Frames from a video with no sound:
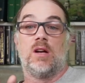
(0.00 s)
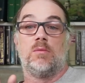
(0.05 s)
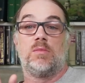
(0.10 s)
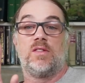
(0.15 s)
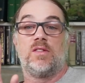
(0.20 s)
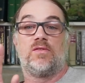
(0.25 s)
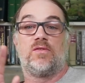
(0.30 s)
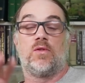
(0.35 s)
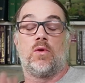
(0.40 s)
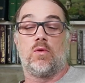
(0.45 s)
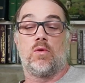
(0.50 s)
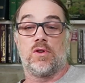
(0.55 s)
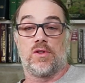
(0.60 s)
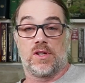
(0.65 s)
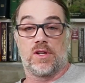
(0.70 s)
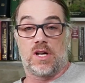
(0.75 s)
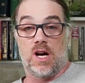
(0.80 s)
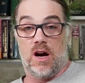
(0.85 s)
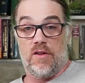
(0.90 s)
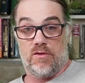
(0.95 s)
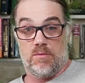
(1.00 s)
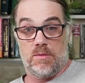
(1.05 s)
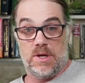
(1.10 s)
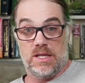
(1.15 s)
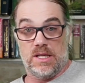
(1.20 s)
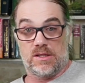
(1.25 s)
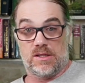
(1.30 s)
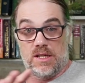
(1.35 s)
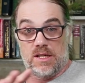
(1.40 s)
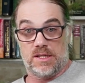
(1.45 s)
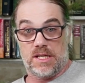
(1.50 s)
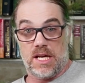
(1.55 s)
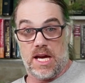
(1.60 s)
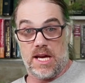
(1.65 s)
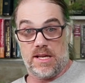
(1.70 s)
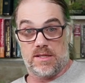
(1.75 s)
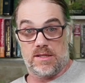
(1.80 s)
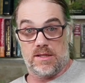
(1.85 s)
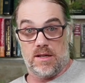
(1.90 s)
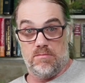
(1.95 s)
before the government is going to
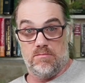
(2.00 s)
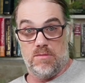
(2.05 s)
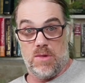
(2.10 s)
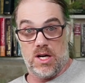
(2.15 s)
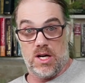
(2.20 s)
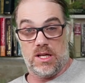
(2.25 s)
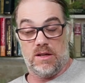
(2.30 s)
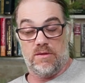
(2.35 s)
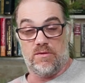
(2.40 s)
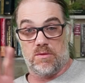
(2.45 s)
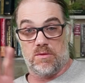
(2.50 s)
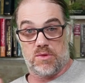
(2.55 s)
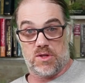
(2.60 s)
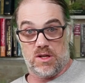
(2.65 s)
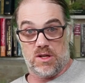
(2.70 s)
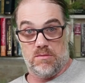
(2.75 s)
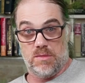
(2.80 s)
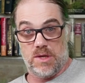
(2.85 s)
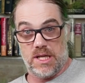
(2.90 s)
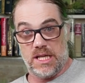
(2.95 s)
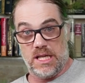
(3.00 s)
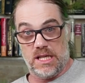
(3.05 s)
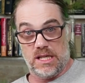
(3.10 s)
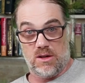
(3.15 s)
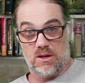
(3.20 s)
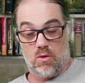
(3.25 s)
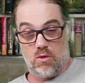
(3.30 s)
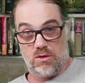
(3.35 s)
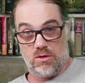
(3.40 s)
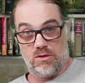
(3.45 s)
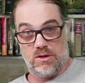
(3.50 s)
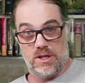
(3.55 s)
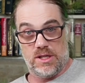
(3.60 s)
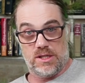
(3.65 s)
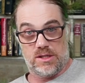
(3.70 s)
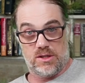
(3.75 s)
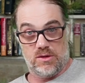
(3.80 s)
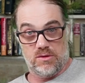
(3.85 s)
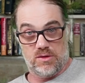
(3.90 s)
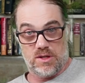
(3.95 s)
take some money from somebody and order
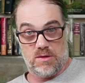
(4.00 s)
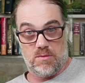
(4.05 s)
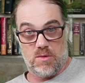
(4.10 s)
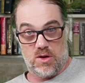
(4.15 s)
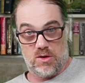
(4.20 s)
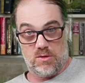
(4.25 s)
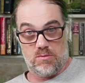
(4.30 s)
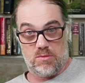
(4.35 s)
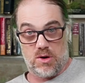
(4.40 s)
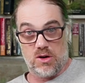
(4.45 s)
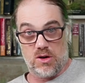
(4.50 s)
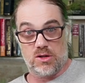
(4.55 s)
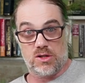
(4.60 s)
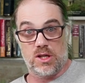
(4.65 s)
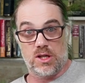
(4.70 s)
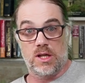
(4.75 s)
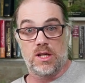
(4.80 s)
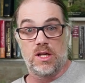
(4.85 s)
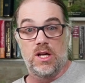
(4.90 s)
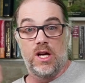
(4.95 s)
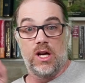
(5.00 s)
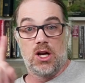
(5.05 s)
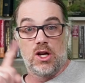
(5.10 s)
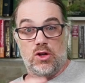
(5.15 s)
it to some other person,